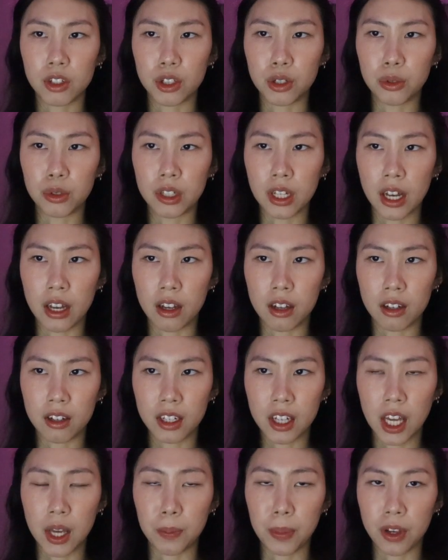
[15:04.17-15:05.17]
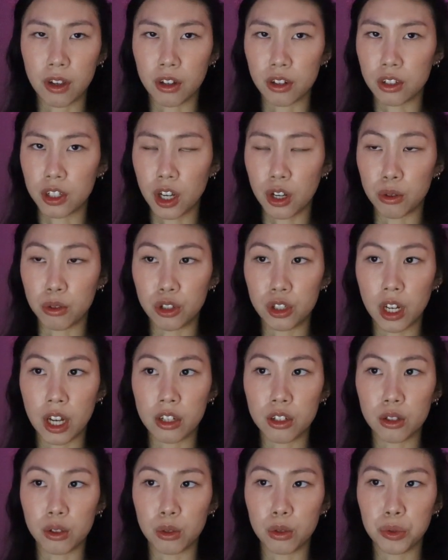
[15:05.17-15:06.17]
you say, keeping your tone
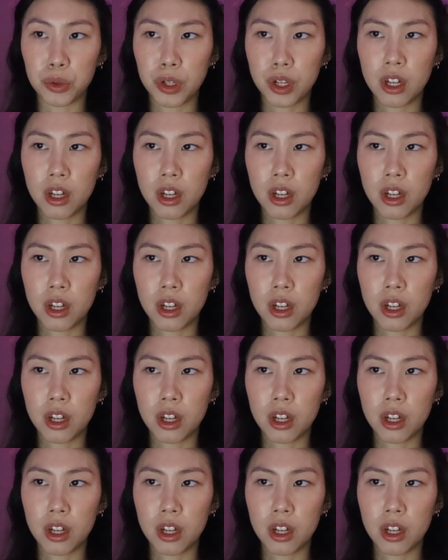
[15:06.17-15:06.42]
gentle.